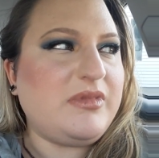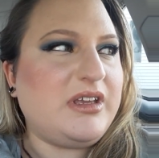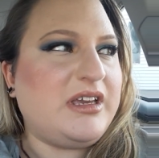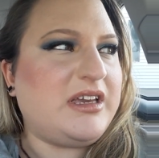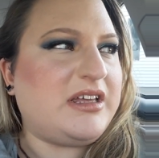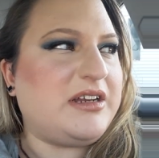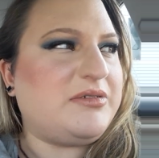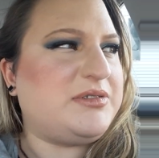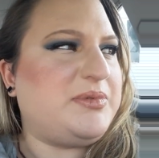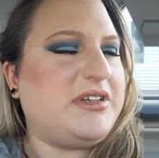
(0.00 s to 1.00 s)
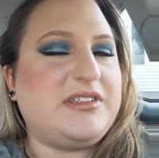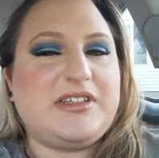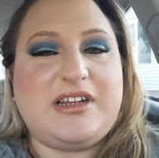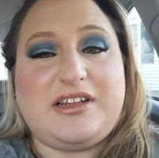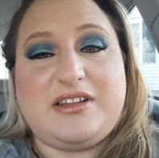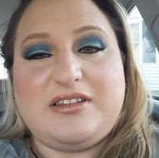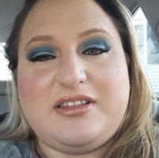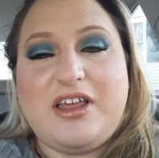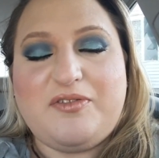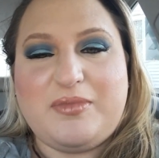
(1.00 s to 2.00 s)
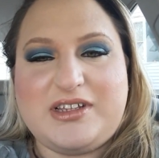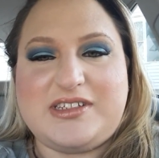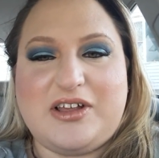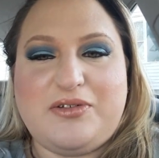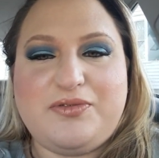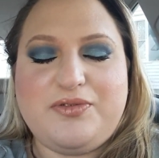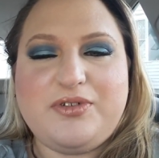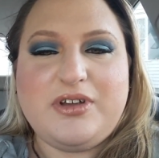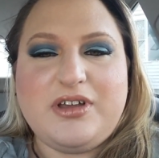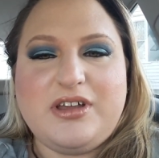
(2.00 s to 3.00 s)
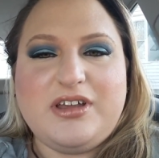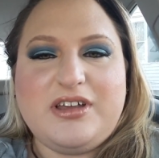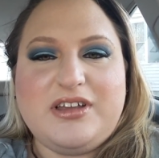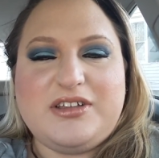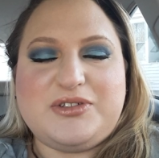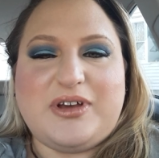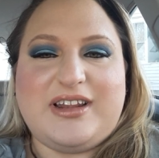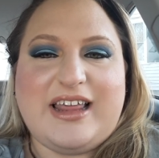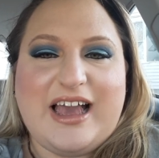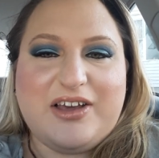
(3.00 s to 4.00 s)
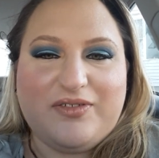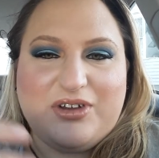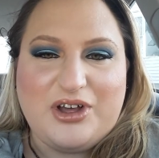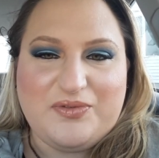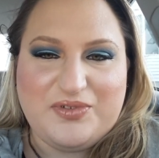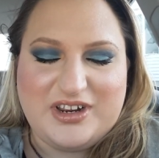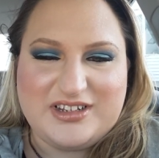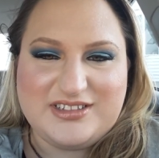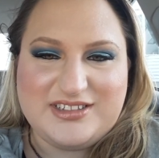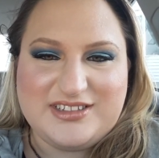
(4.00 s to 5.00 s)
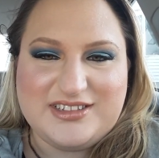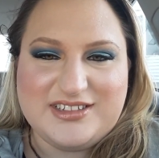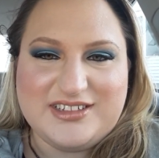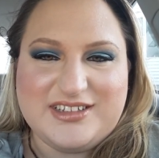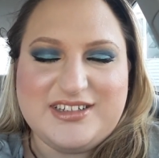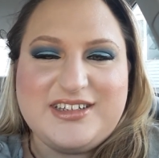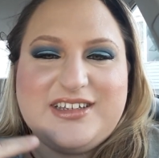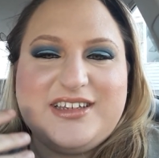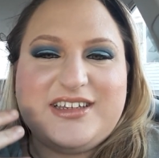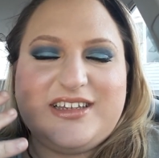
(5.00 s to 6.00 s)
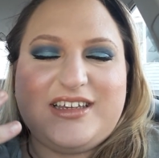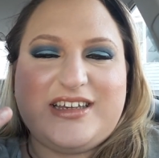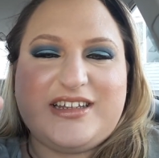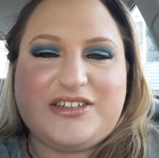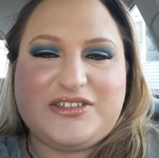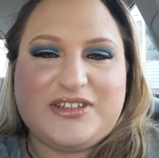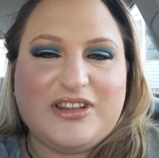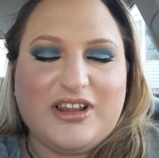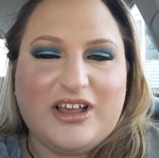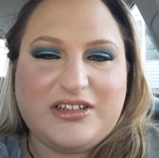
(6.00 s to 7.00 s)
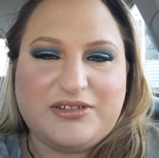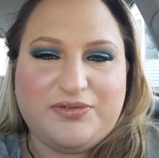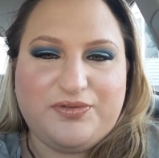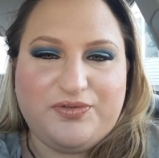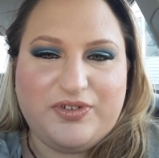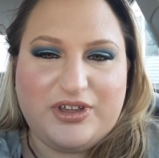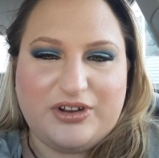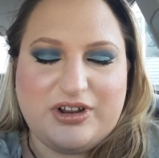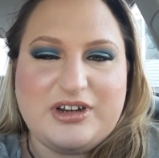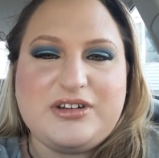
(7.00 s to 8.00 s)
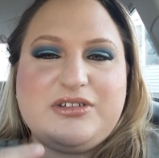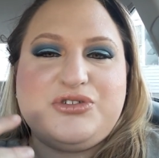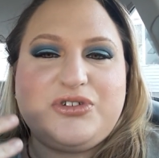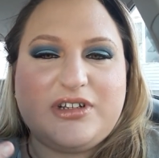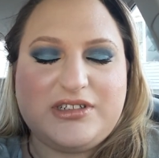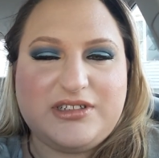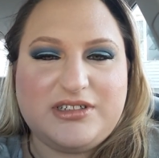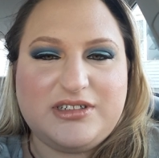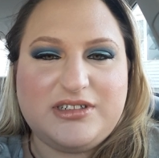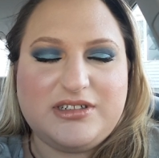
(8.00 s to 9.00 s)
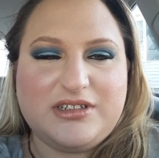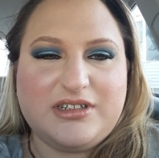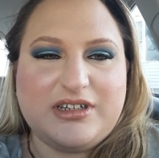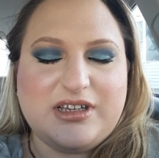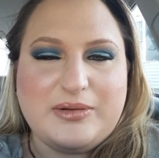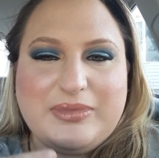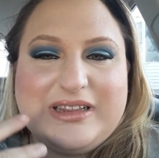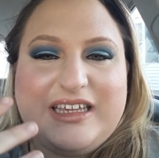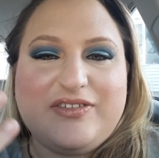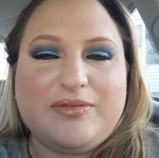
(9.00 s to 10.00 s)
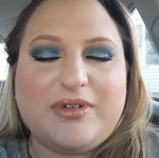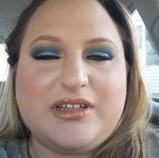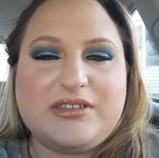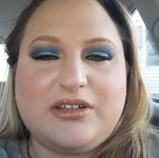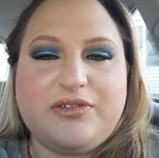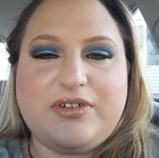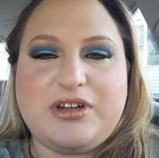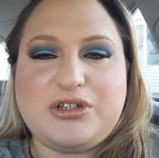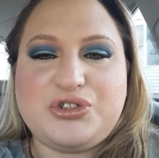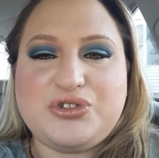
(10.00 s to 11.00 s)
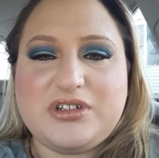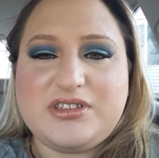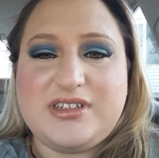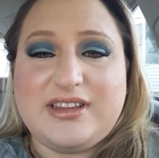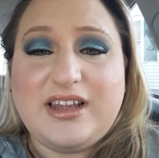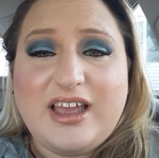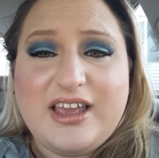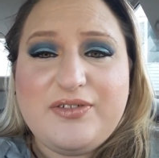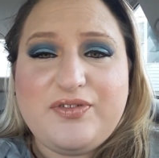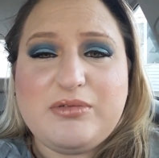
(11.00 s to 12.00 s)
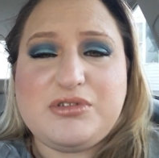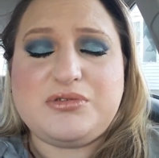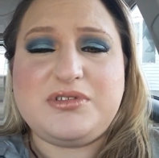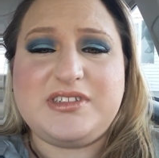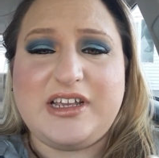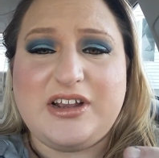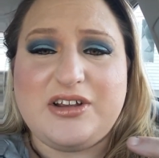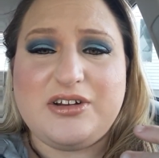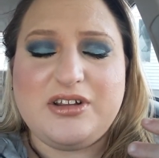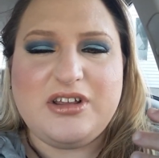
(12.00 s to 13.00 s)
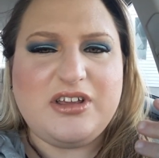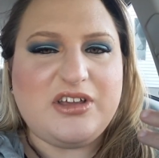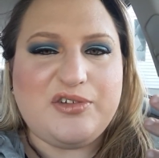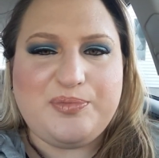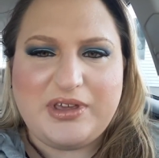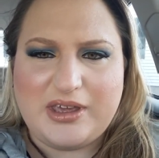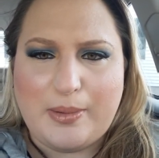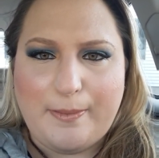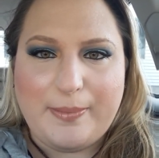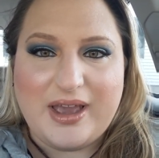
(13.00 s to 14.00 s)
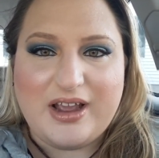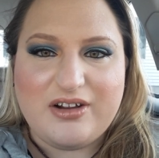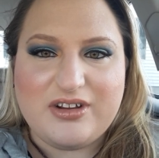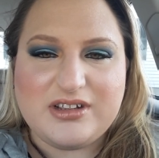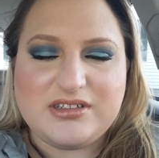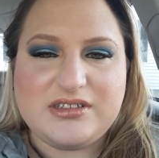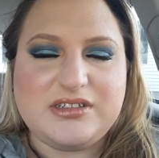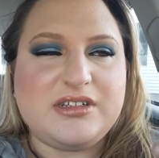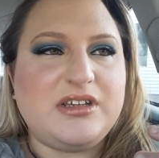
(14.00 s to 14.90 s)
And it was because I didn't love myself. So I had lack of confidence and just lots of fear. I didn't trust, I didn't believe in myself. I didn't trust in life. I was so scared of being embarrassed